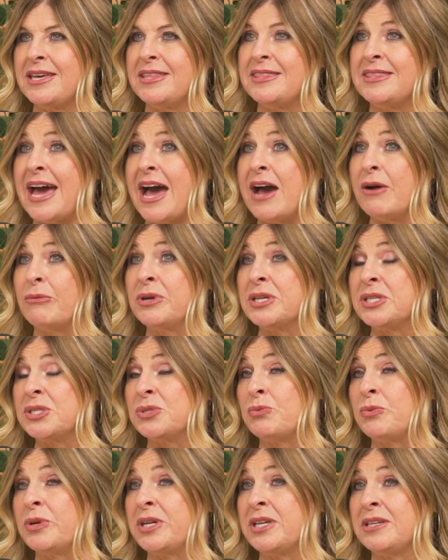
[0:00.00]
that
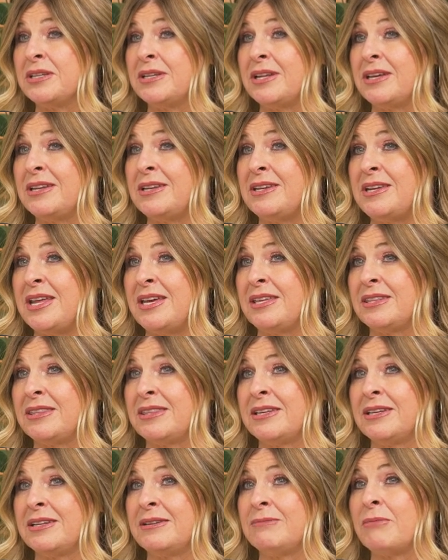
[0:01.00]
was when
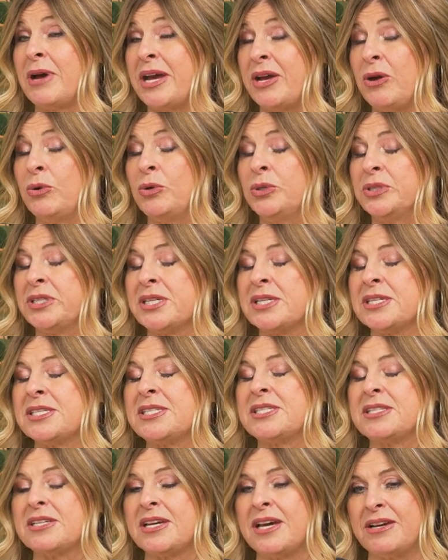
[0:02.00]
Nathan, my
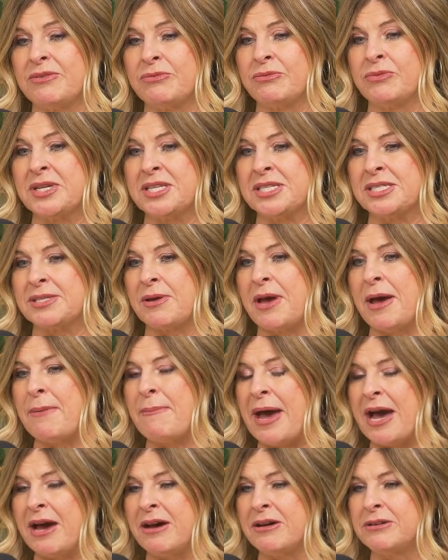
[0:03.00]
oldest, was
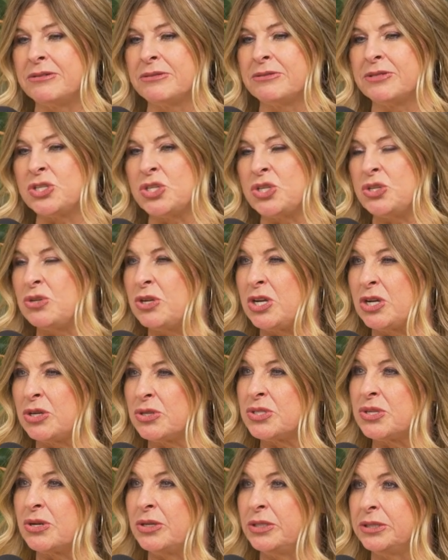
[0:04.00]
about two
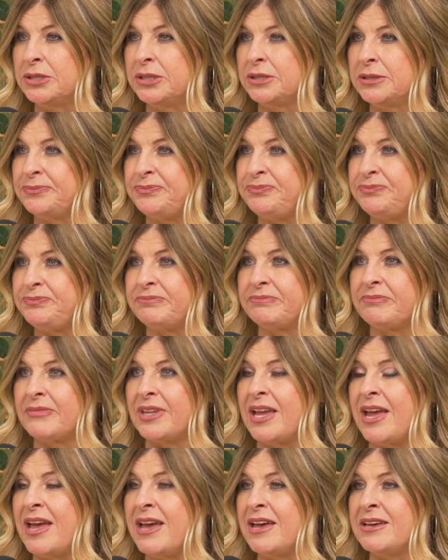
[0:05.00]
years old.
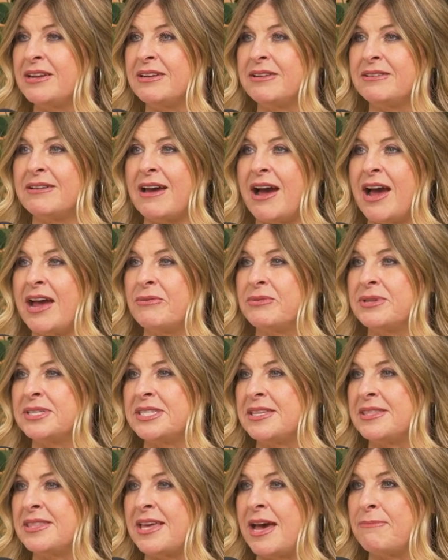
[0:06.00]
And I was
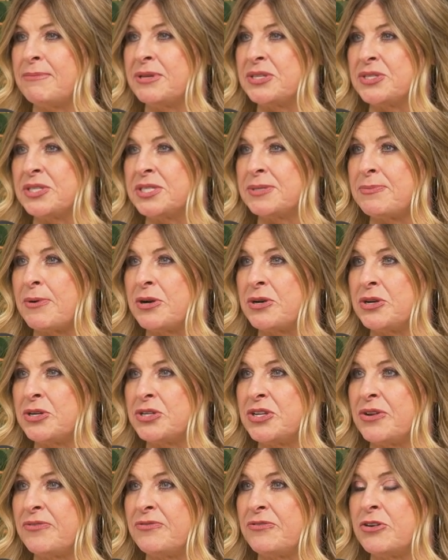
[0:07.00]
in that business
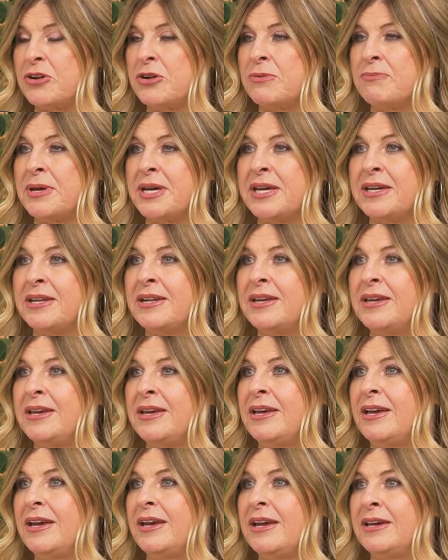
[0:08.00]
partnership for a bit.
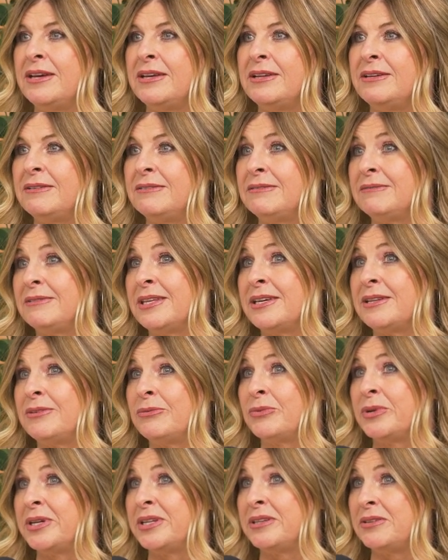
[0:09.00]
And
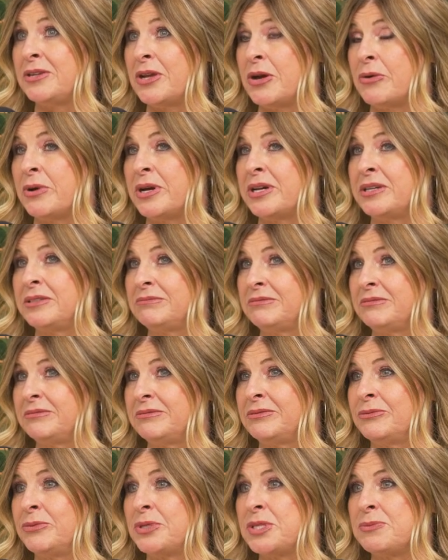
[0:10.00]
then when Noah
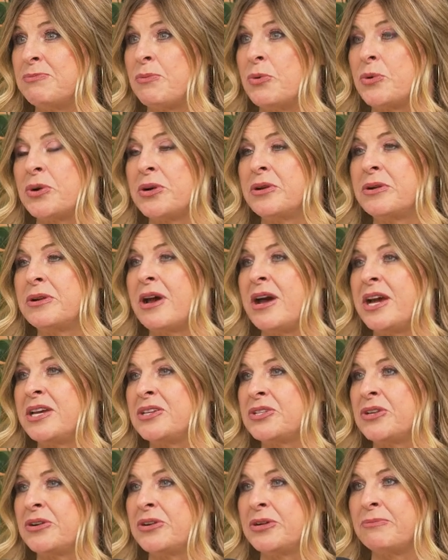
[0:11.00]
was born, I
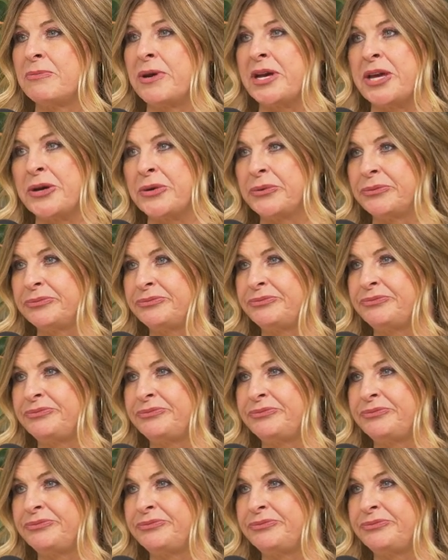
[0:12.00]
started my own.